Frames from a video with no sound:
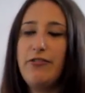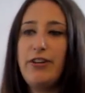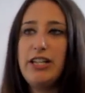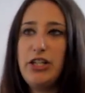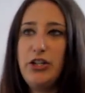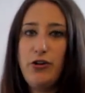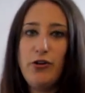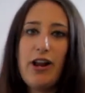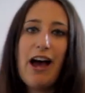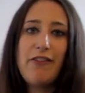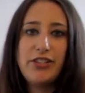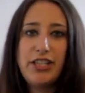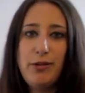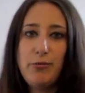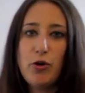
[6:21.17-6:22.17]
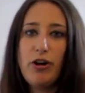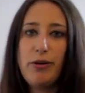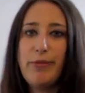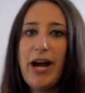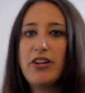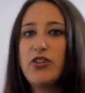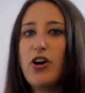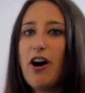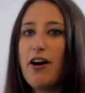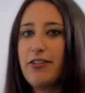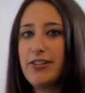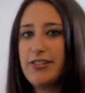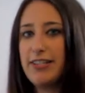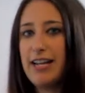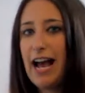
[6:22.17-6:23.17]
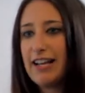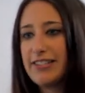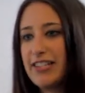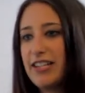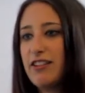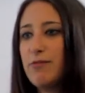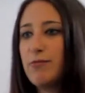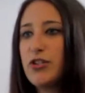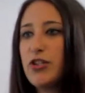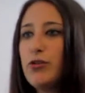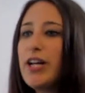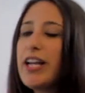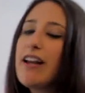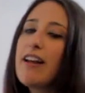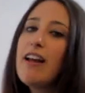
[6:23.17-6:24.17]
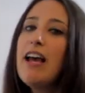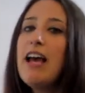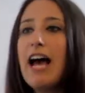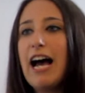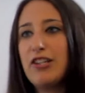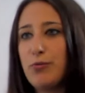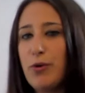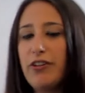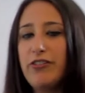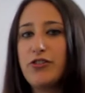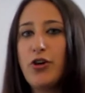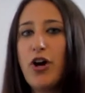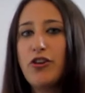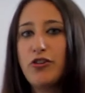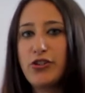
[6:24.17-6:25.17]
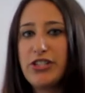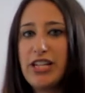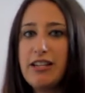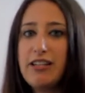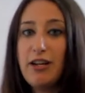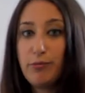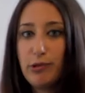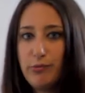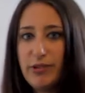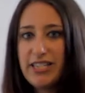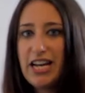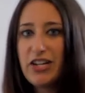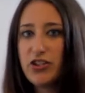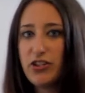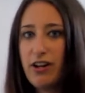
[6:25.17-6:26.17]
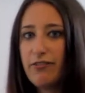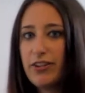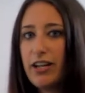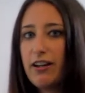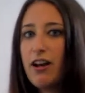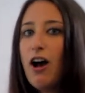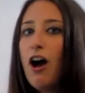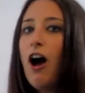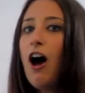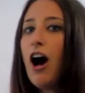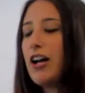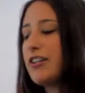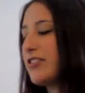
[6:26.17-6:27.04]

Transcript: you don't have to keep going back to authors and asking them to do it, as well as they'll understand the implementation of it. On